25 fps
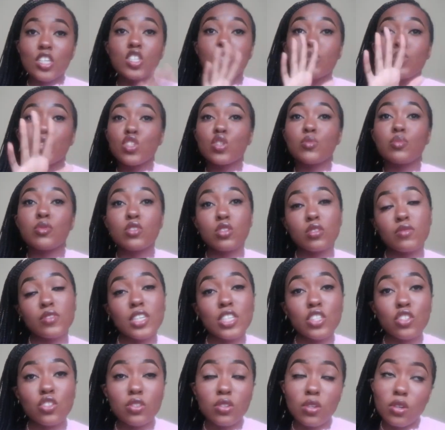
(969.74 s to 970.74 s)
So make sure your post
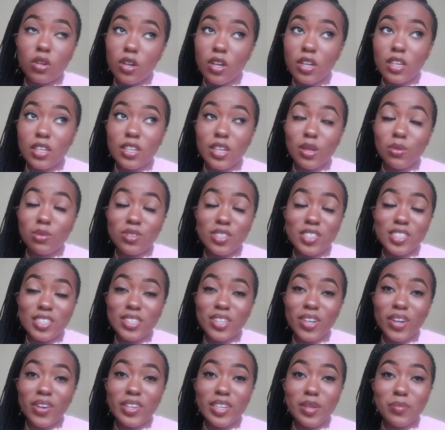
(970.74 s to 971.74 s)
notifications are on and I will see
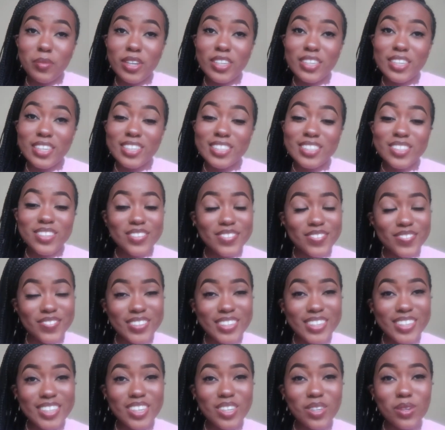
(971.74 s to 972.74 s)
y'all in my next
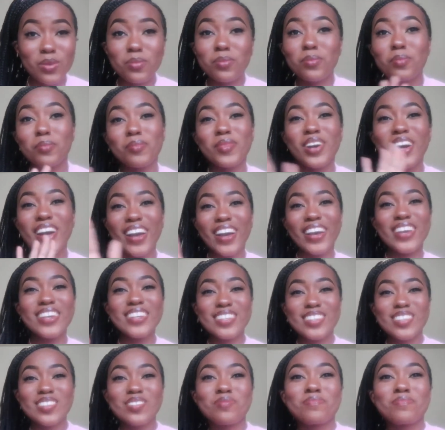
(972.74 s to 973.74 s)
video. Bye.